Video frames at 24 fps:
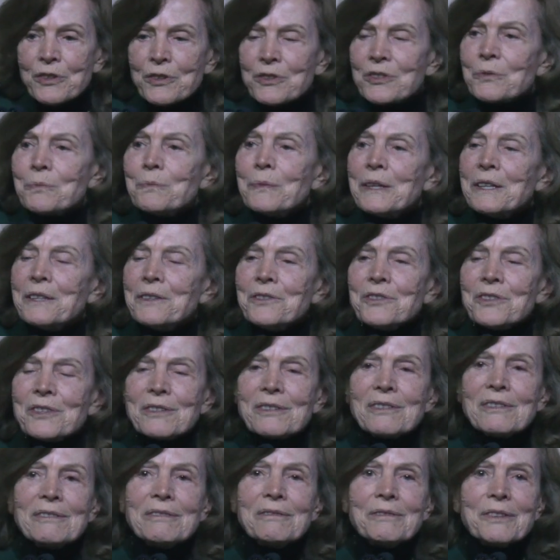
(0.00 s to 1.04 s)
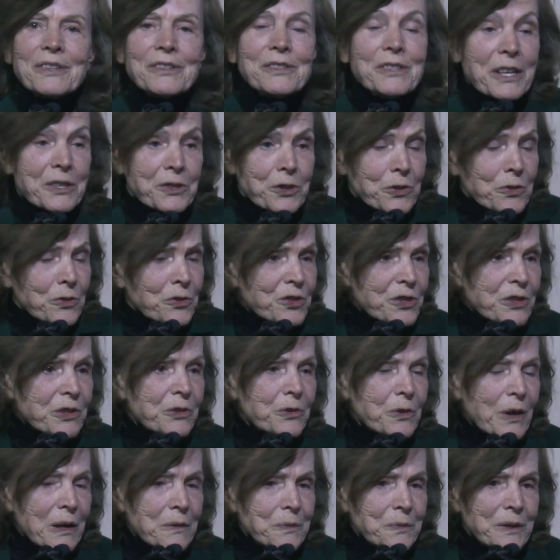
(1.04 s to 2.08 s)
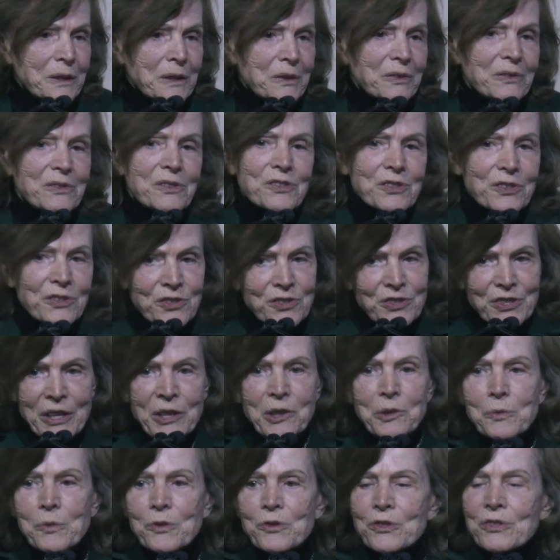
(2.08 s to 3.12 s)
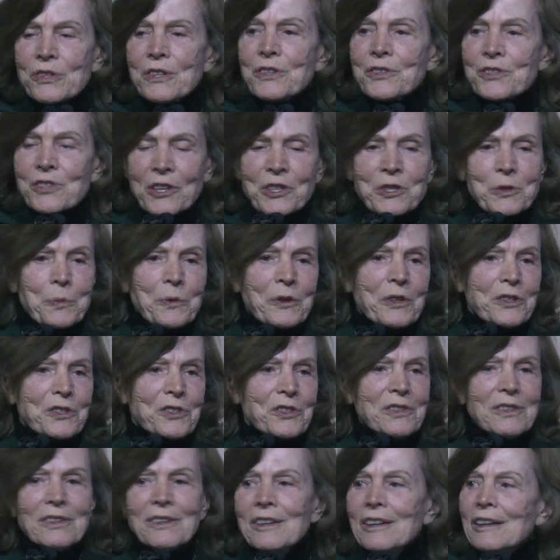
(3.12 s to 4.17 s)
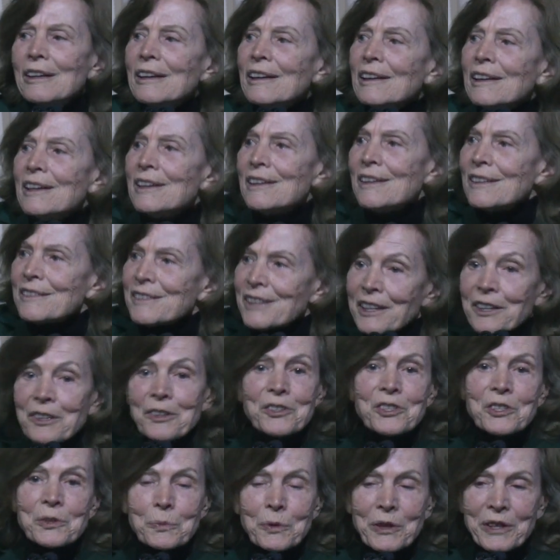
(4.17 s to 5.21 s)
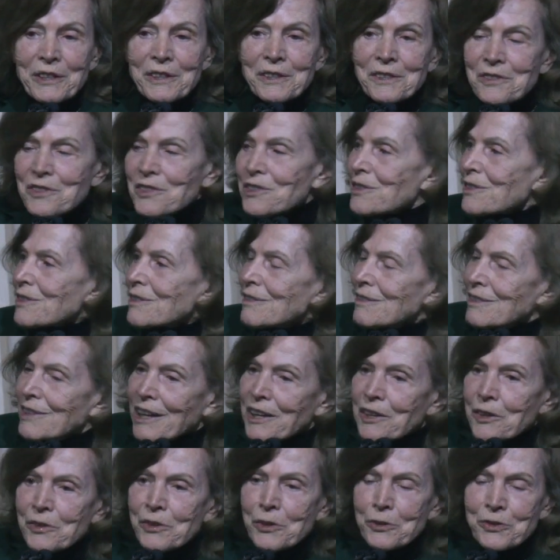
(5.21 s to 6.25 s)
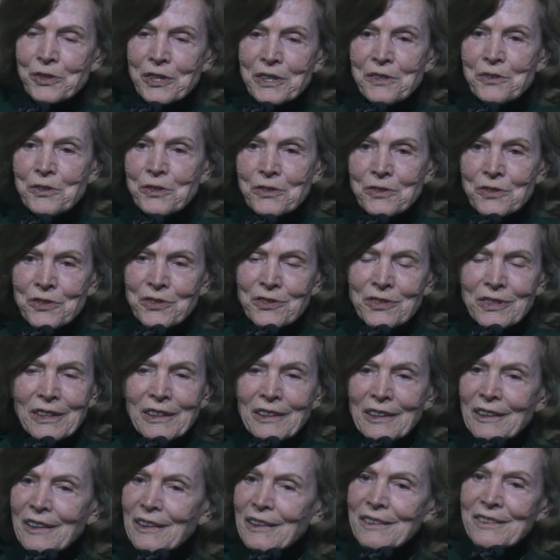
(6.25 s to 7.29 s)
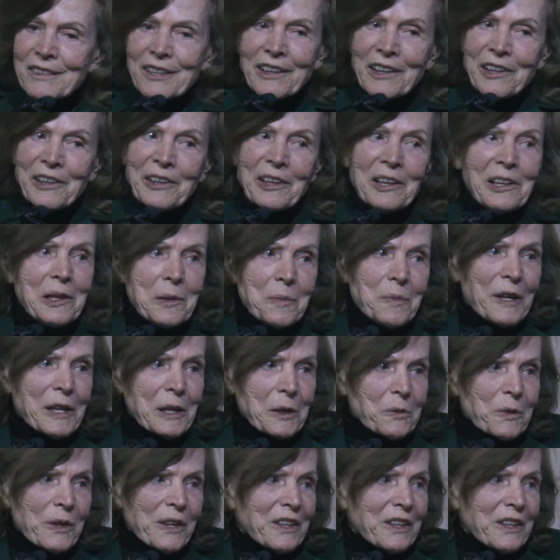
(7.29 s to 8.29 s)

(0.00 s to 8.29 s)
through various means with the National Geographic, the Sustainable Seas Expedition, taking some kids, taking their teachers, taking